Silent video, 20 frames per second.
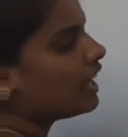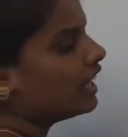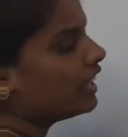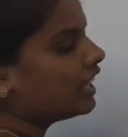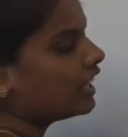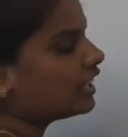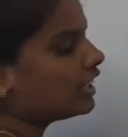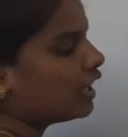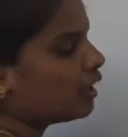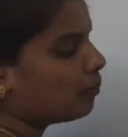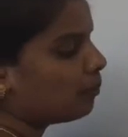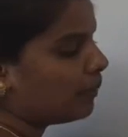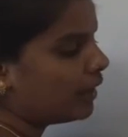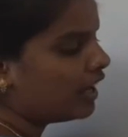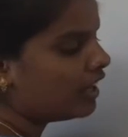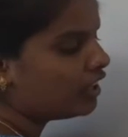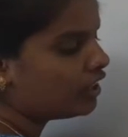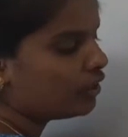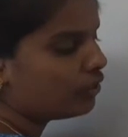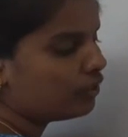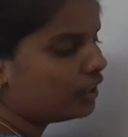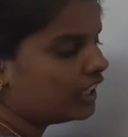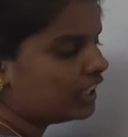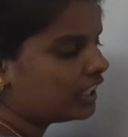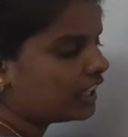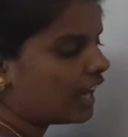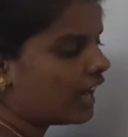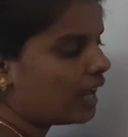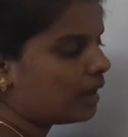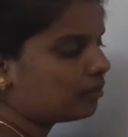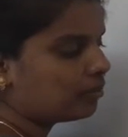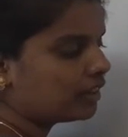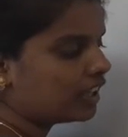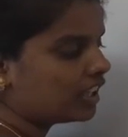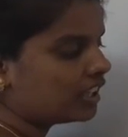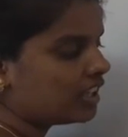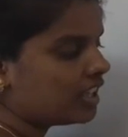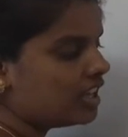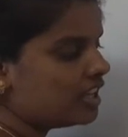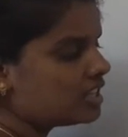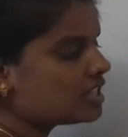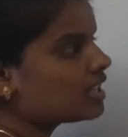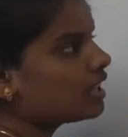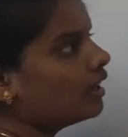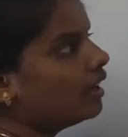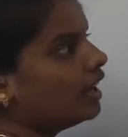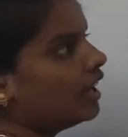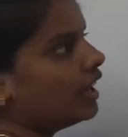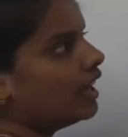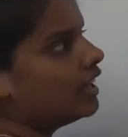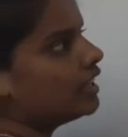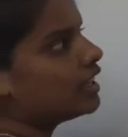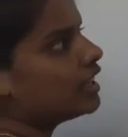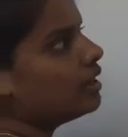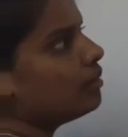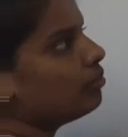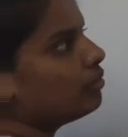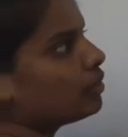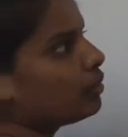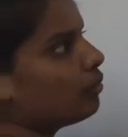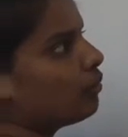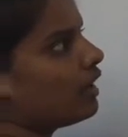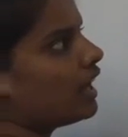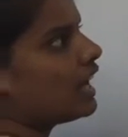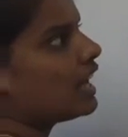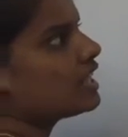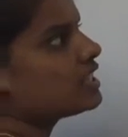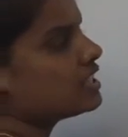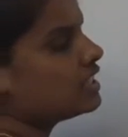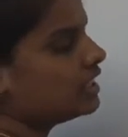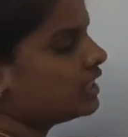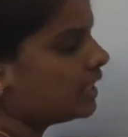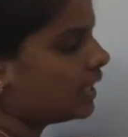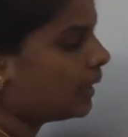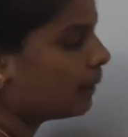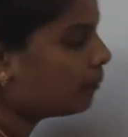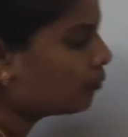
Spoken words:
conductor per unit time. That is a drift velocity.